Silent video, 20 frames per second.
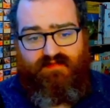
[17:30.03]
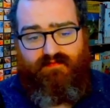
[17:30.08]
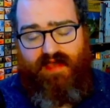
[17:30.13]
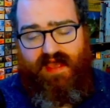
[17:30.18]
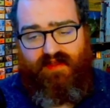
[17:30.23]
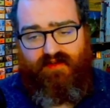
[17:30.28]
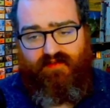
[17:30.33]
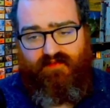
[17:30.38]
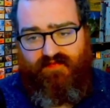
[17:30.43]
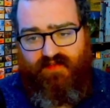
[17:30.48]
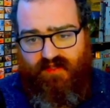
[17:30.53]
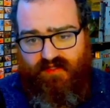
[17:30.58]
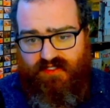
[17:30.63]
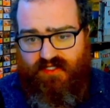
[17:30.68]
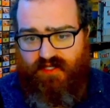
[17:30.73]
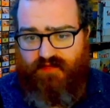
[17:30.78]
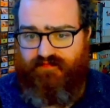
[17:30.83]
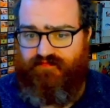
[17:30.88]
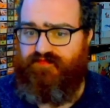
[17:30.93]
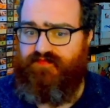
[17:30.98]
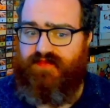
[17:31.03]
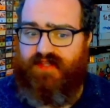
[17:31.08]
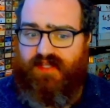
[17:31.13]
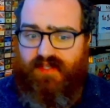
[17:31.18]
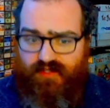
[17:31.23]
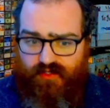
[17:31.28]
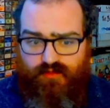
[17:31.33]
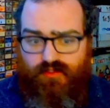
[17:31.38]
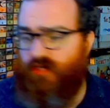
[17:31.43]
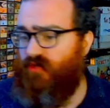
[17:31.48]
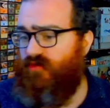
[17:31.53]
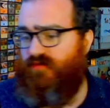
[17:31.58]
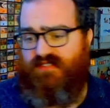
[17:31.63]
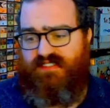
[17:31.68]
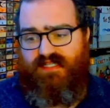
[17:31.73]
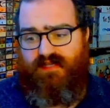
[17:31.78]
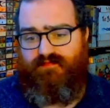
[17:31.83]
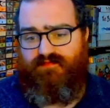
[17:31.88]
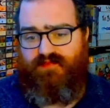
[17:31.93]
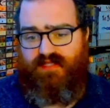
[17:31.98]
battlefield, you do
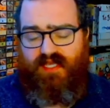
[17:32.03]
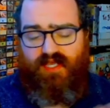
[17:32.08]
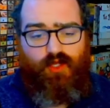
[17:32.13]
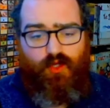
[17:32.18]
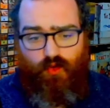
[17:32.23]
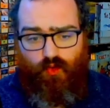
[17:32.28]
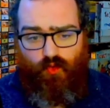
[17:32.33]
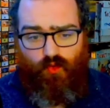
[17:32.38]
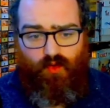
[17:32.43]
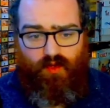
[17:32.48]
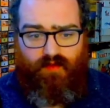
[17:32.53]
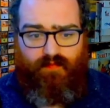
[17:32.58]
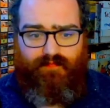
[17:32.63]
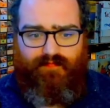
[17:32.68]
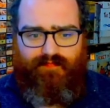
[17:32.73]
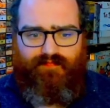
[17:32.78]
something cool.